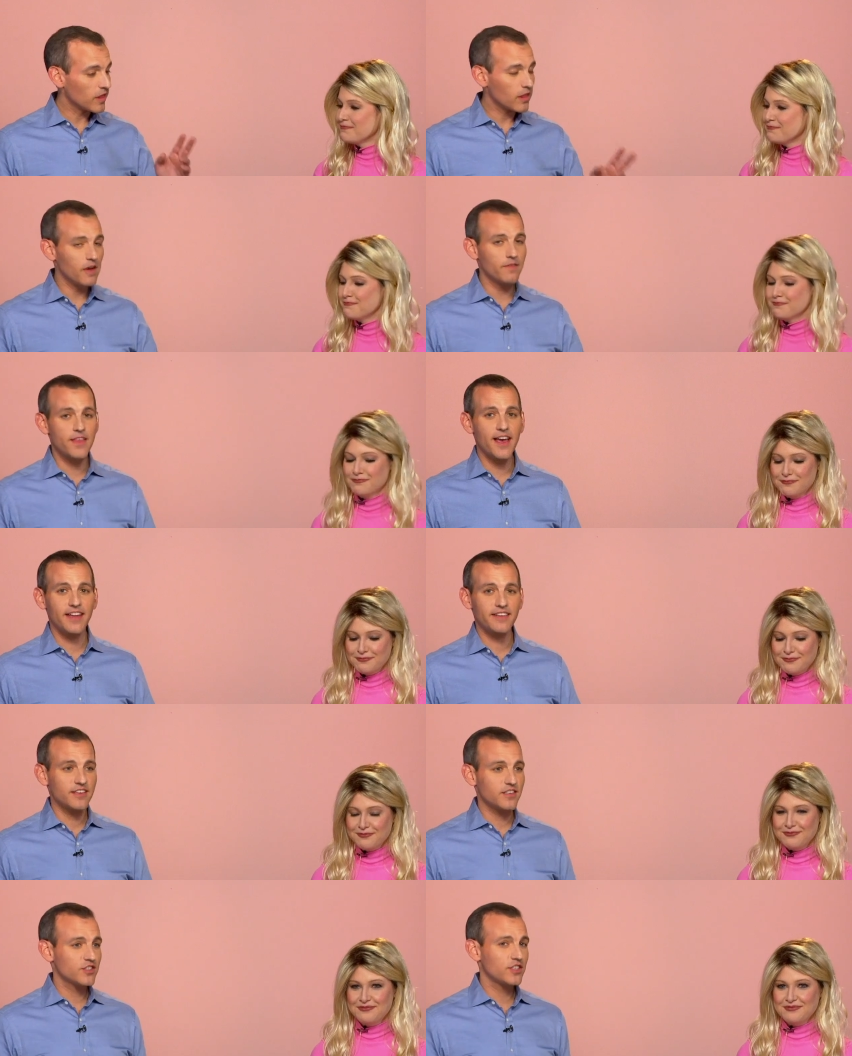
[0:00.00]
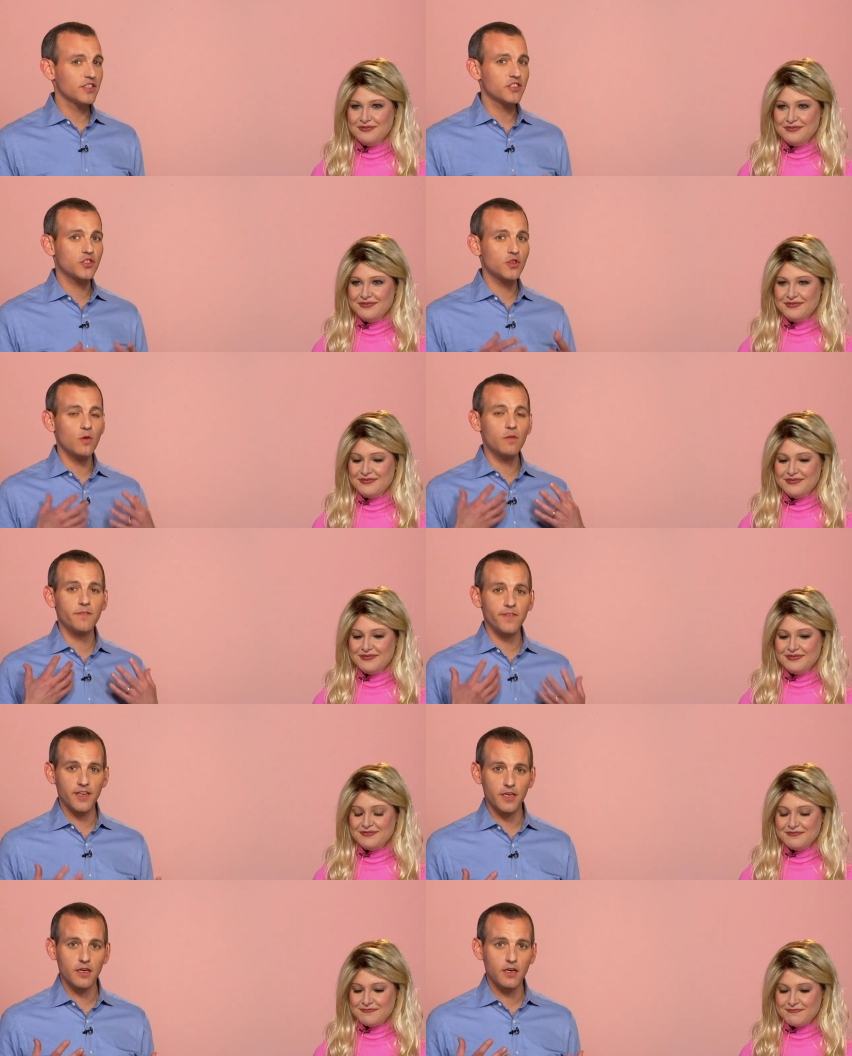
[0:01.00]
Speaker 1: love that. She is so
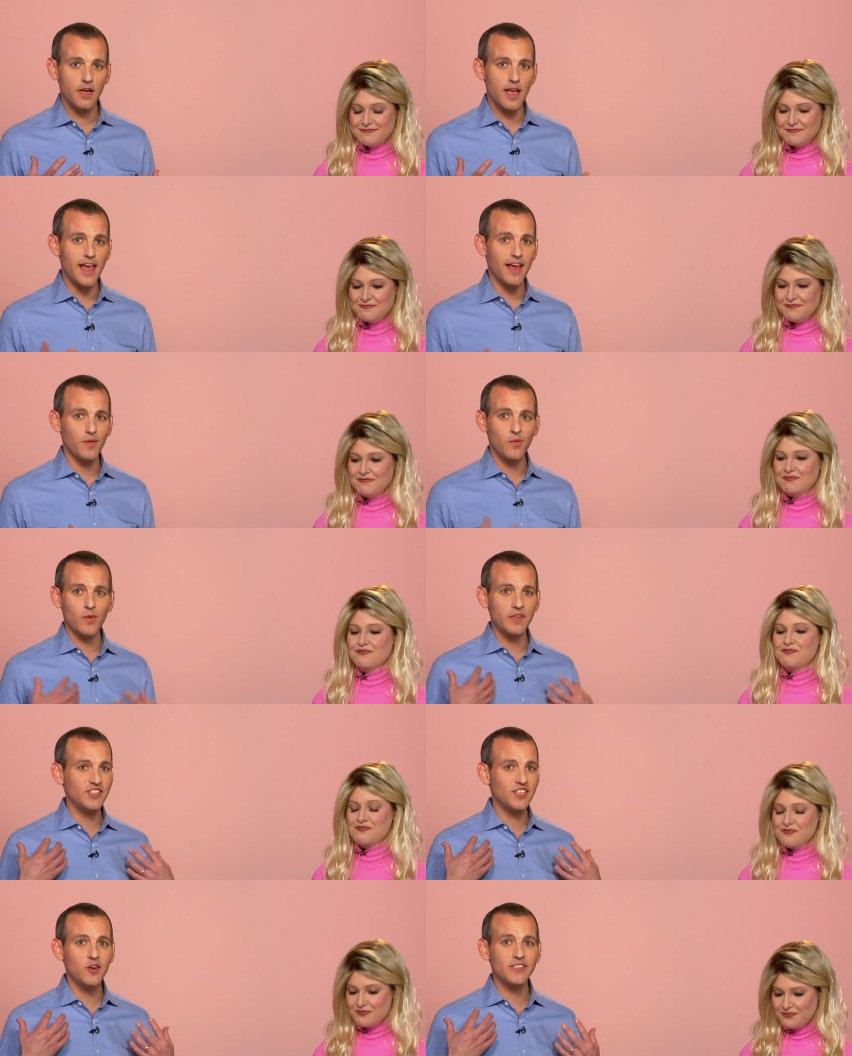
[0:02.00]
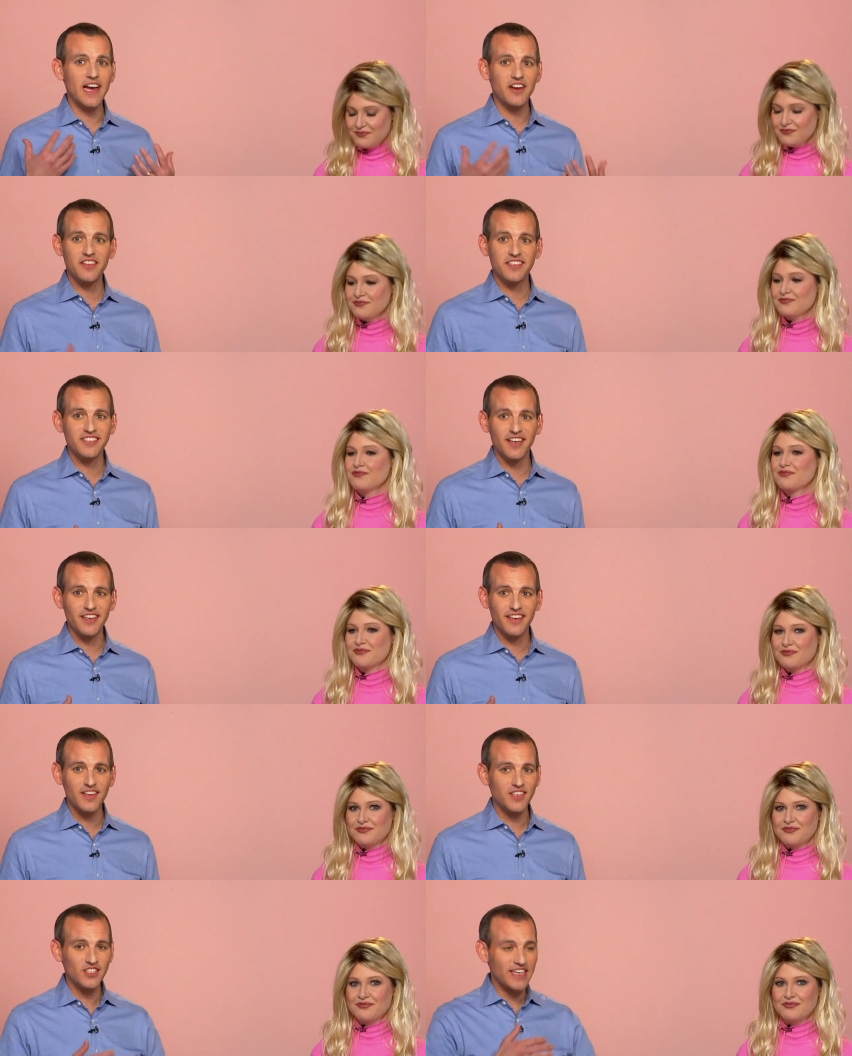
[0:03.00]
fair, and when she goes out in the sun,
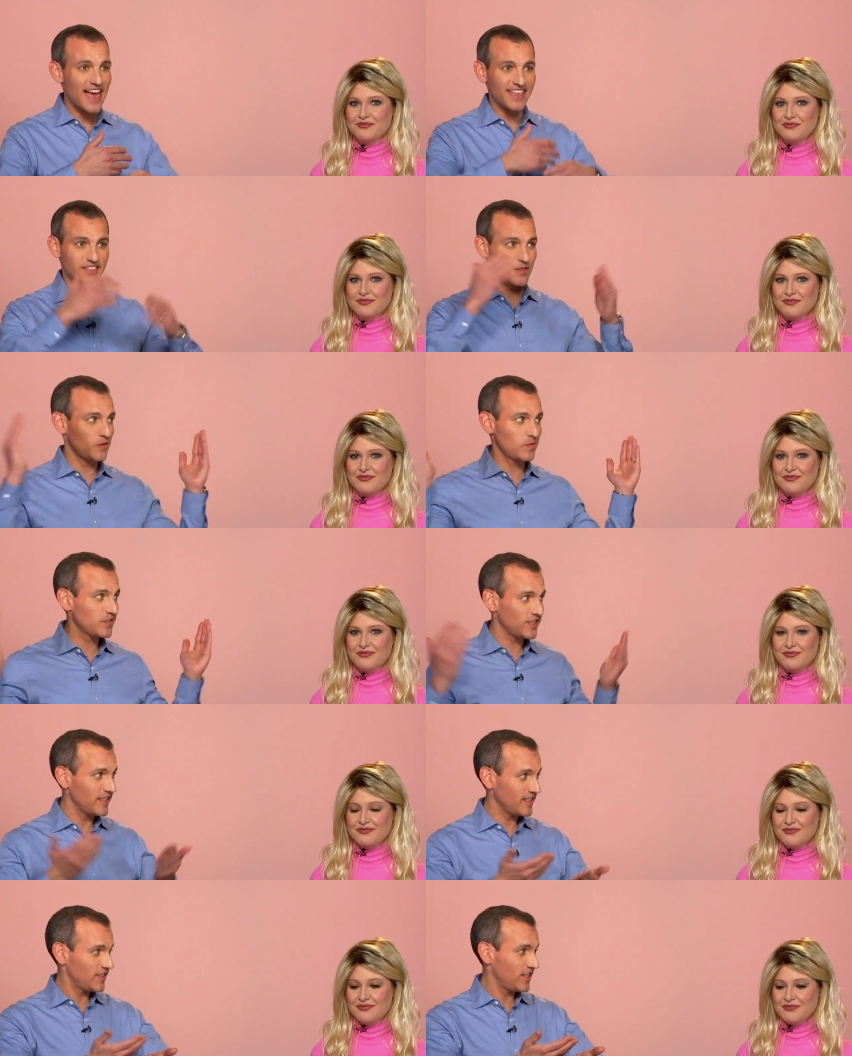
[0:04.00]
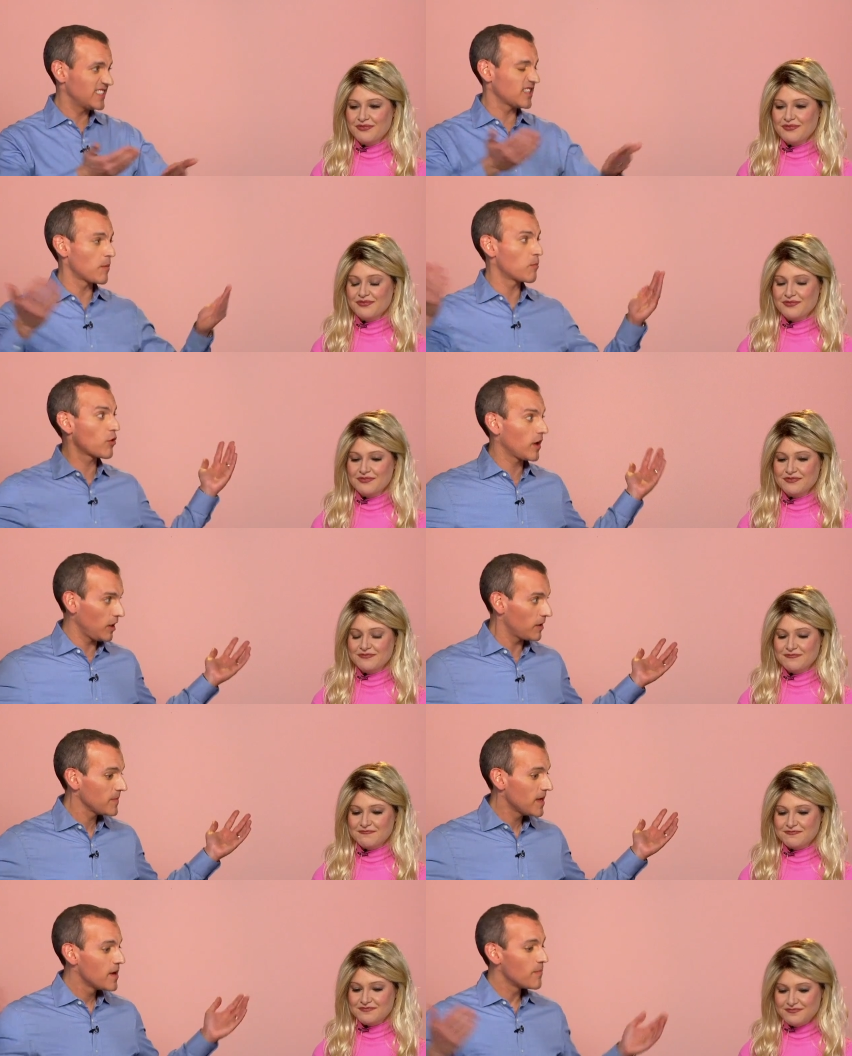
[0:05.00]
she has to. She, she needs an umbrella.
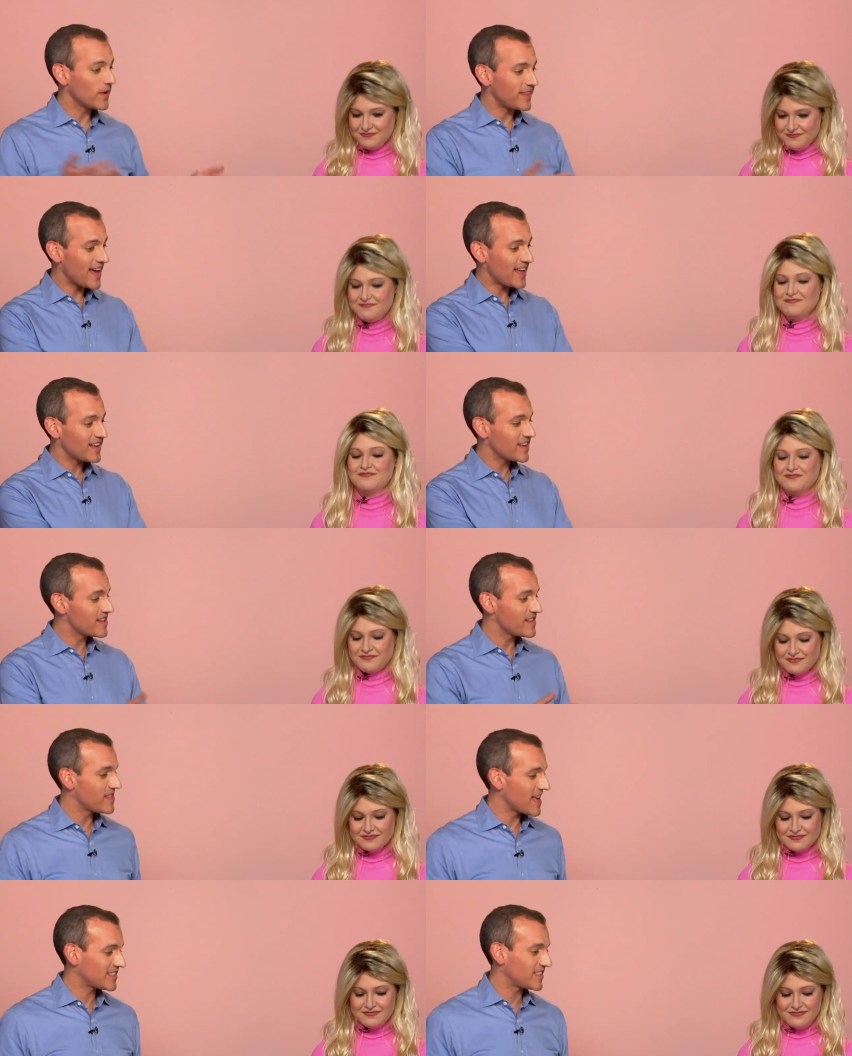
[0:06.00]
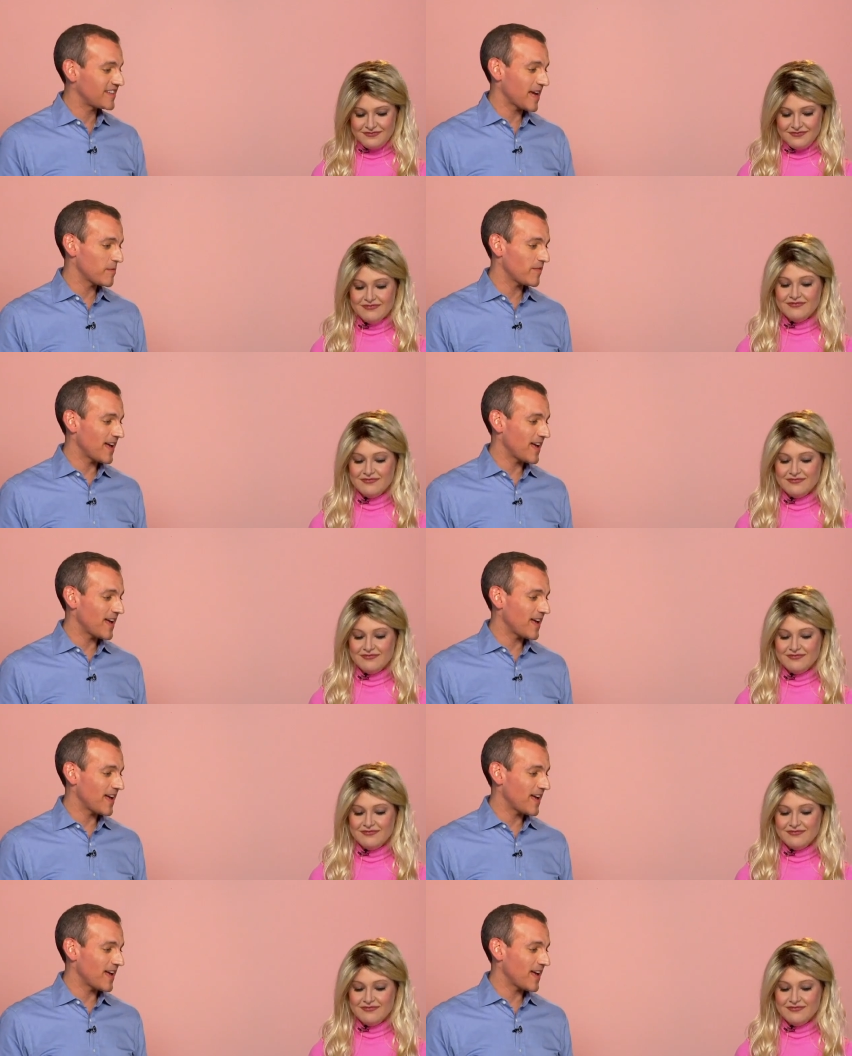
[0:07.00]
But that that's the type of